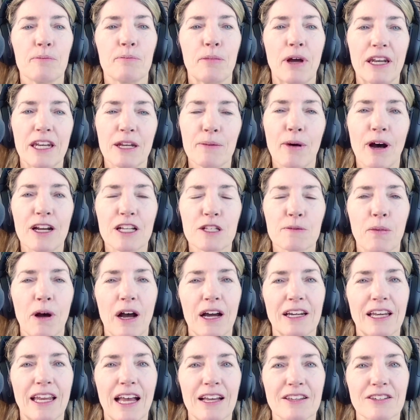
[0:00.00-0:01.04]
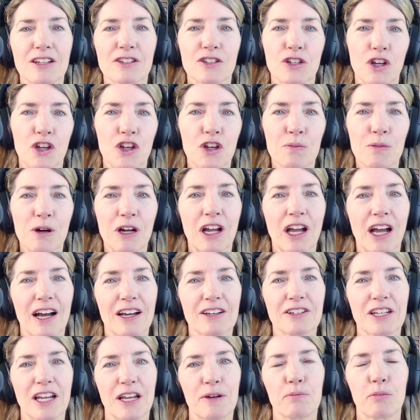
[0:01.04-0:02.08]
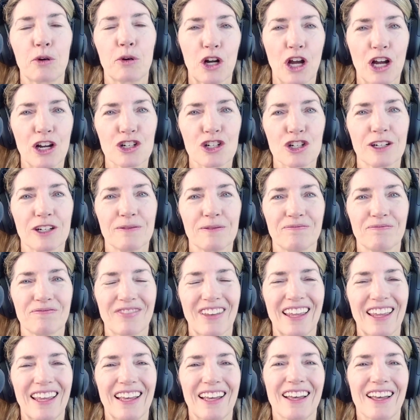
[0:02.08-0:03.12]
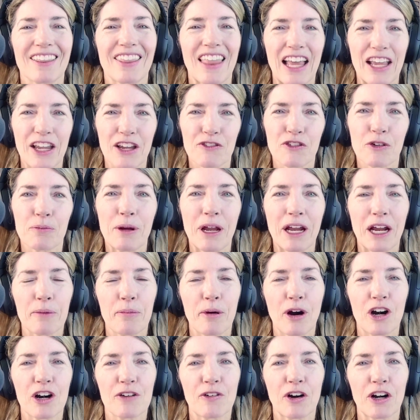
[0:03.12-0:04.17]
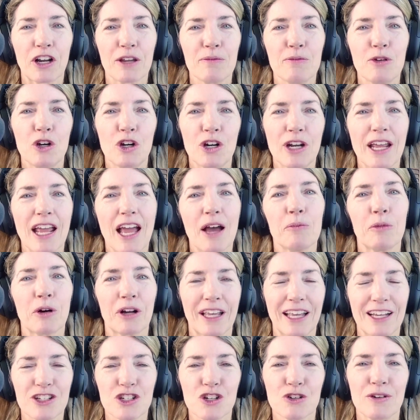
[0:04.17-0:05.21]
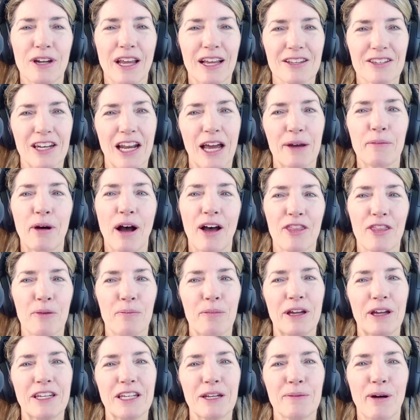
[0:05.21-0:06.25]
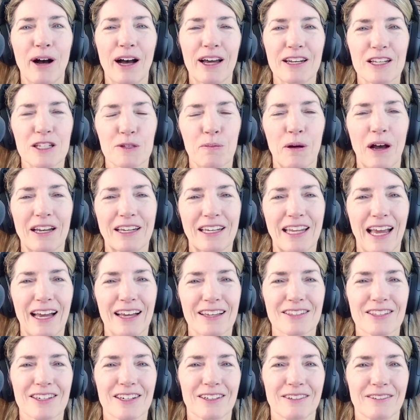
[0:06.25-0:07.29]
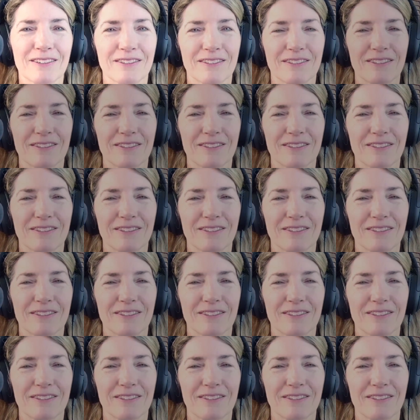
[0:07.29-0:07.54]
Bendy Bodies Podcast is a Human Content production. Thank you for being a part of our community, and we'll catch you next time on the Bendy Bodies Podcast.